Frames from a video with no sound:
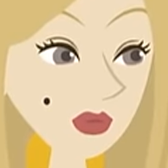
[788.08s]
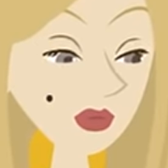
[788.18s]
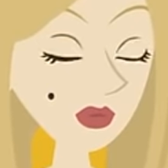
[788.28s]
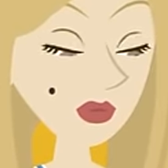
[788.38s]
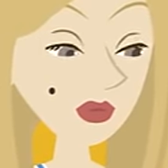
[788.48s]

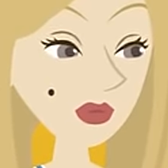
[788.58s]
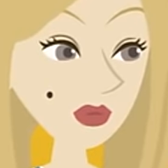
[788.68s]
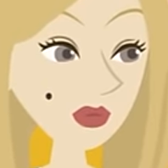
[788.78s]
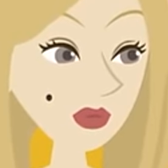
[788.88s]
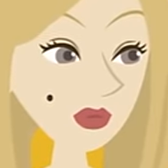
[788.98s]

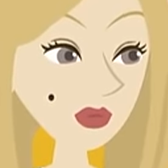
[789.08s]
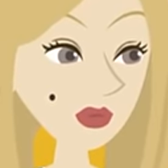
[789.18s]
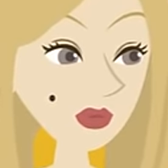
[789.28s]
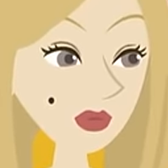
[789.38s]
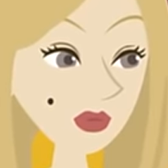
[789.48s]

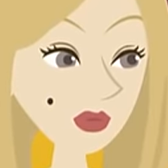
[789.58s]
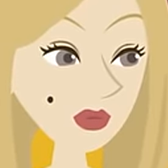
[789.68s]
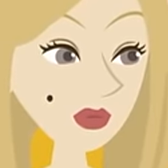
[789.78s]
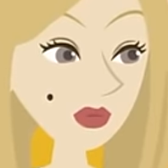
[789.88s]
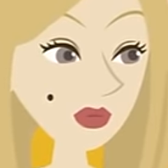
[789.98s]

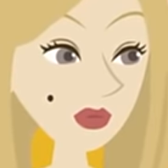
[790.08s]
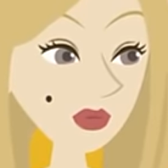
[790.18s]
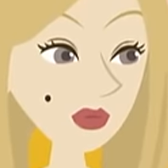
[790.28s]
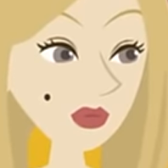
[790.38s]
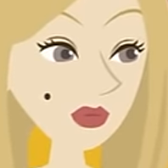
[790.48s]

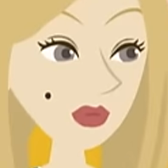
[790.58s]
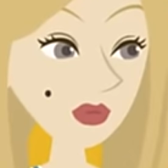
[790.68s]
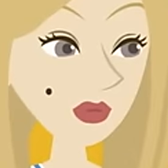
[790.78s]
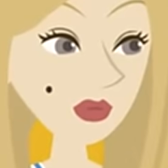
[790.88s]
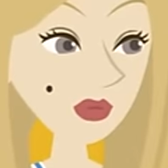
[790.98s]

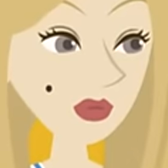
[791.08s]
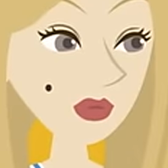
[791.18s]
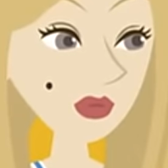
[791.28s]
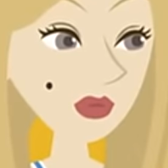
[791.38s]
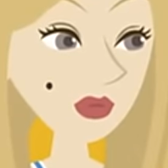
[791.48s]

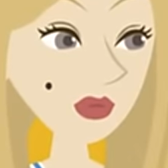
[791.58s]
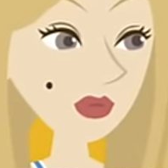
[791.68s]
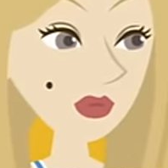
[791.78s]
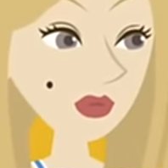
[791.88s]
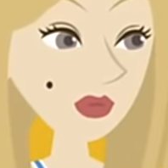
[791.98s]

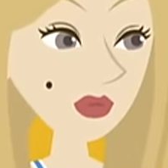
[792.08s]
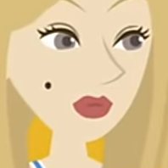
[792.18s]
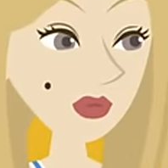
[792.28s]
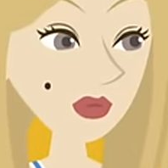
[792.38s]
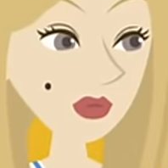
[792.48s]

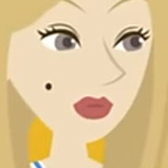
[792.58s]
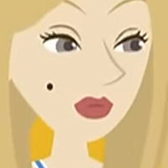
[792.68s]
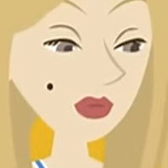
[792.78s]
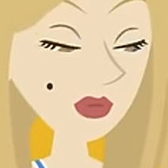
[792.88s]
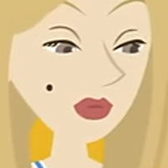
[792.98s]

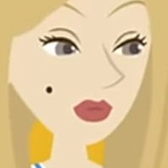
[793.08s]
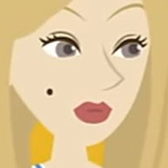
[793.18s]
No words are spoken by the person on screen.